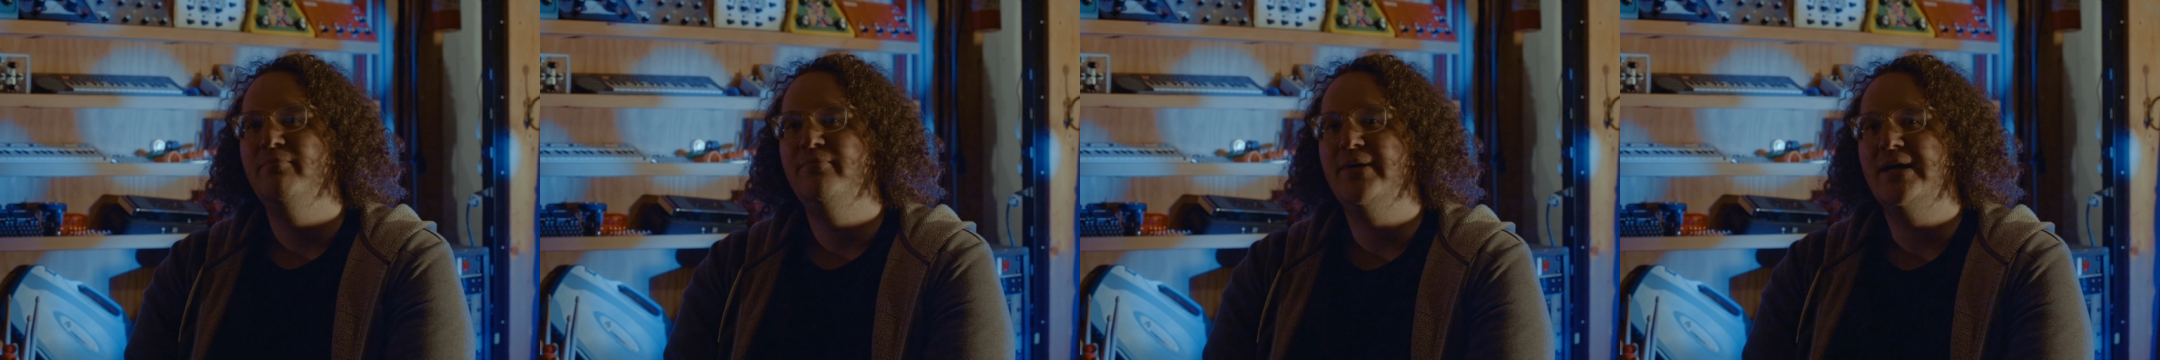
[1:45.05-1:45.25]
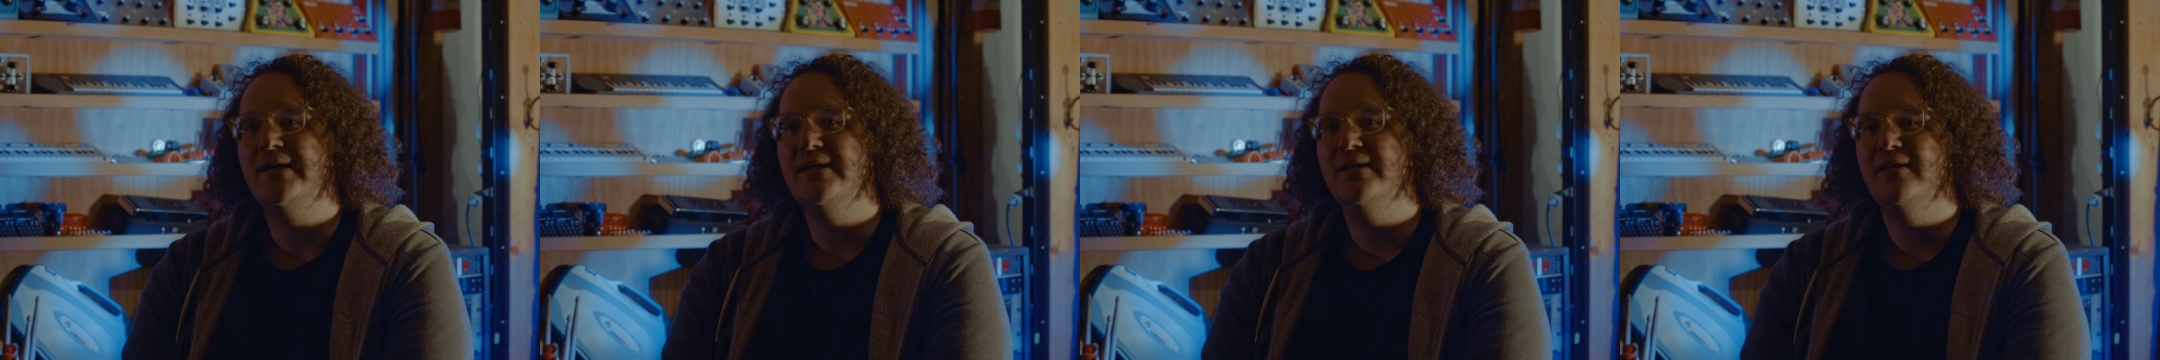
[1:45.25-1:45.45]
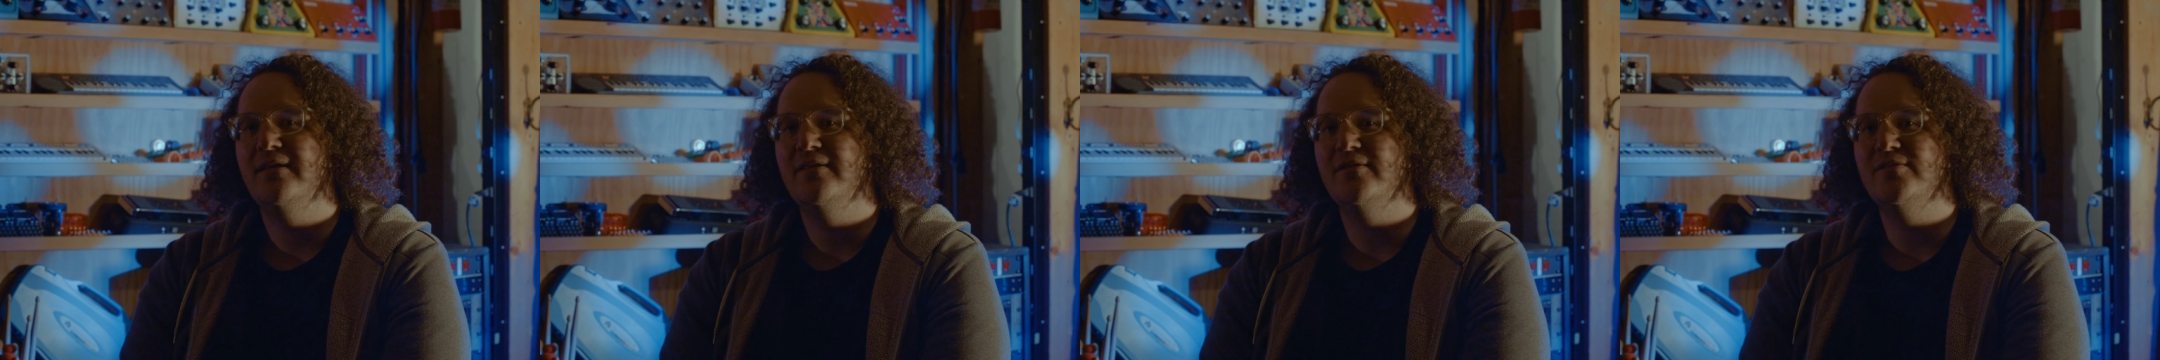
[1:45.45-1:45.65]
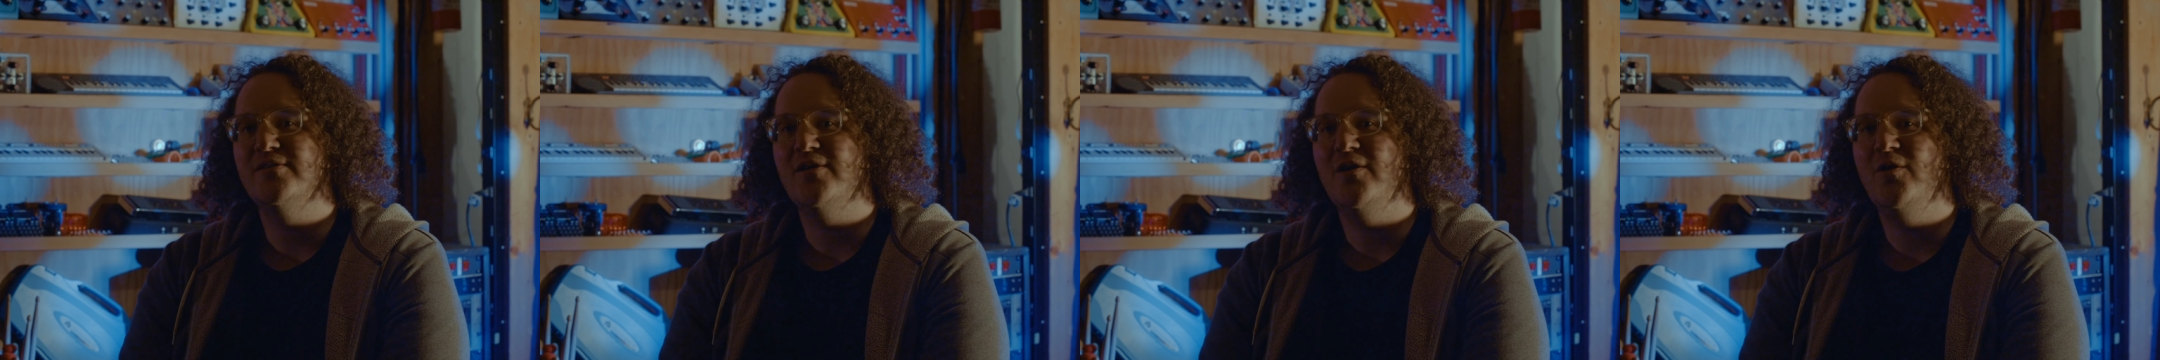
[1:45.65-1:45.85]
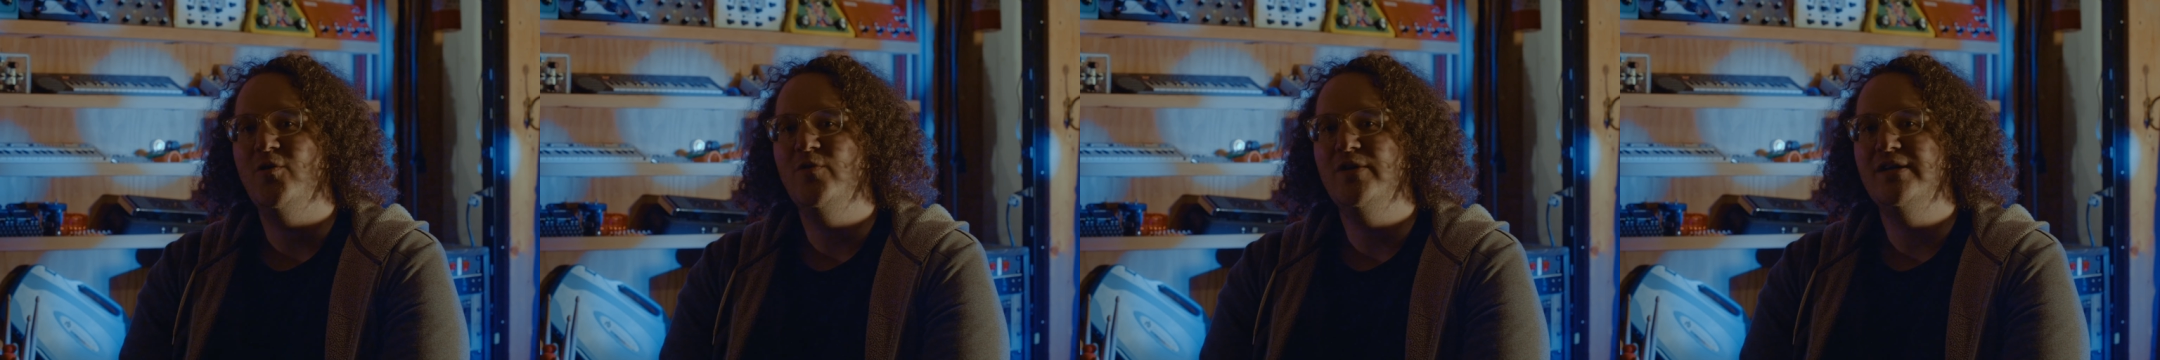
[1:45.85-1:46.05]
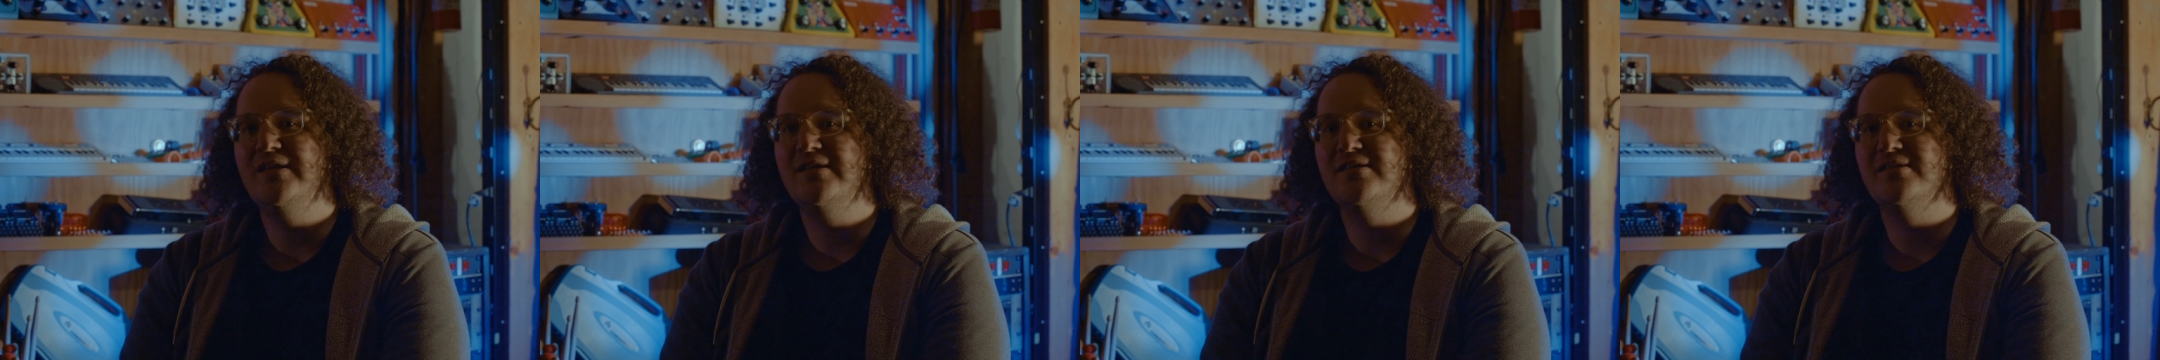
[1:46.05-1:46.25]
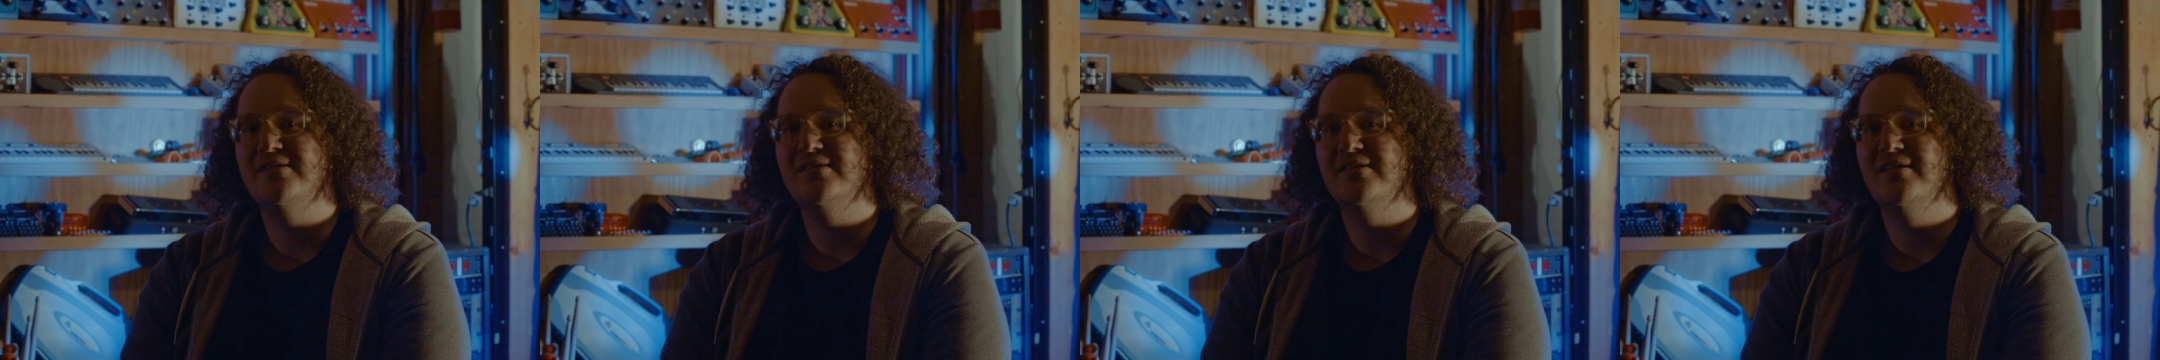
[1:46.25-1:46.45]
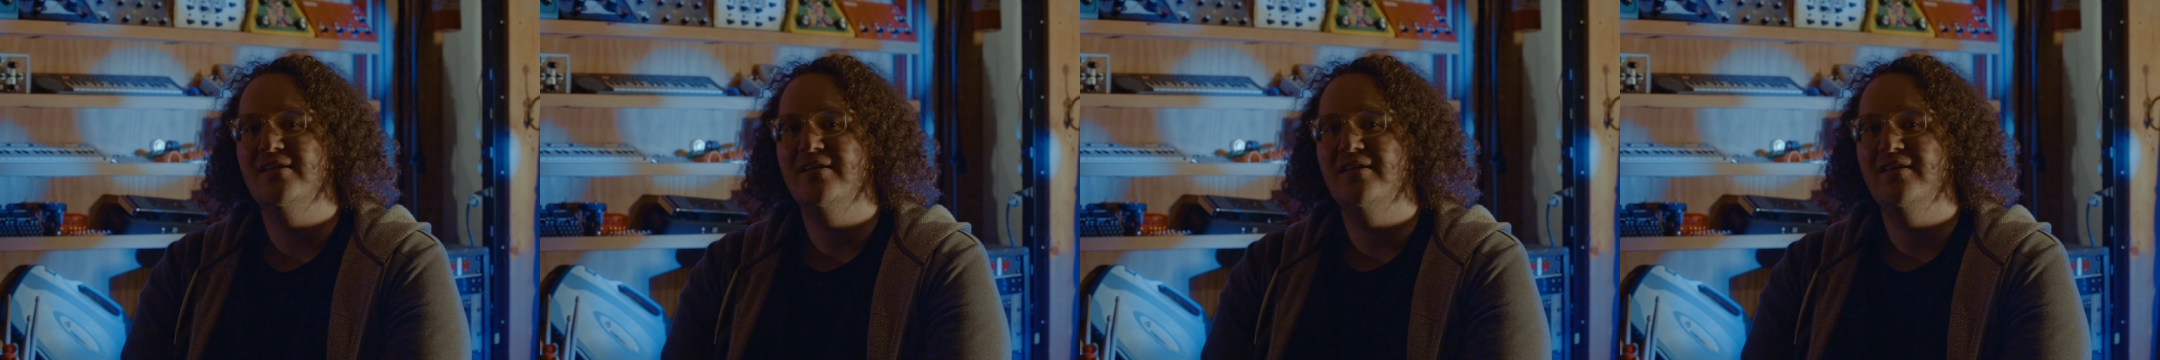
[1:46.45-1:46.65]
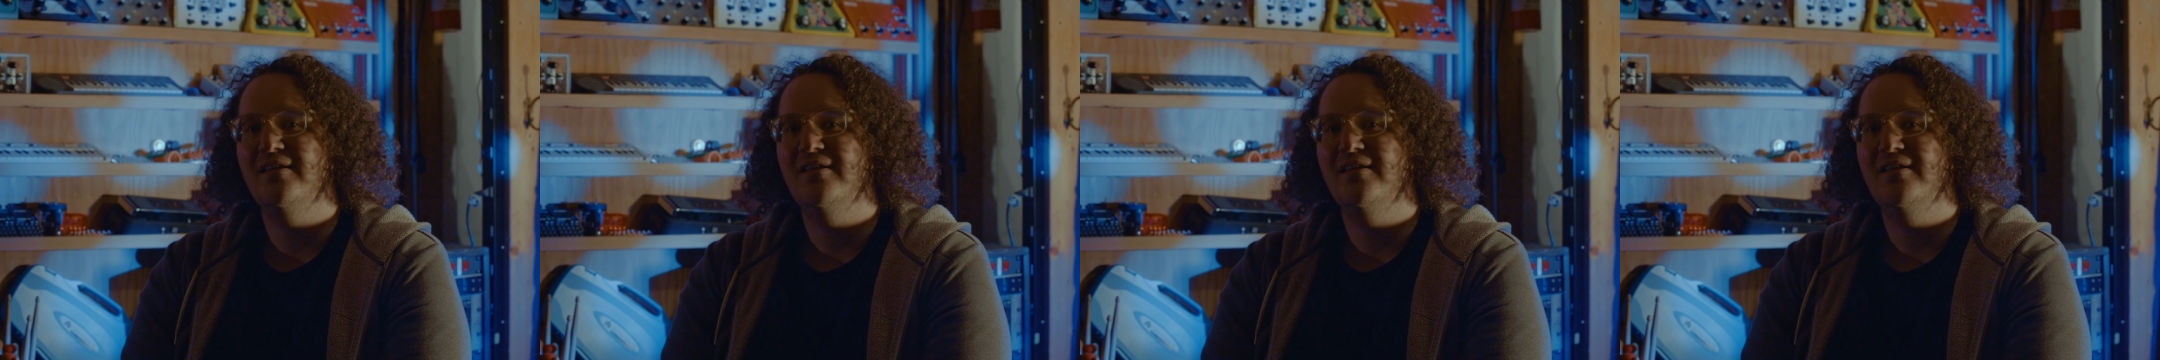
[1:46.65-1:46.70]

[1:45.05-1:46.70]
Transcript: But there's always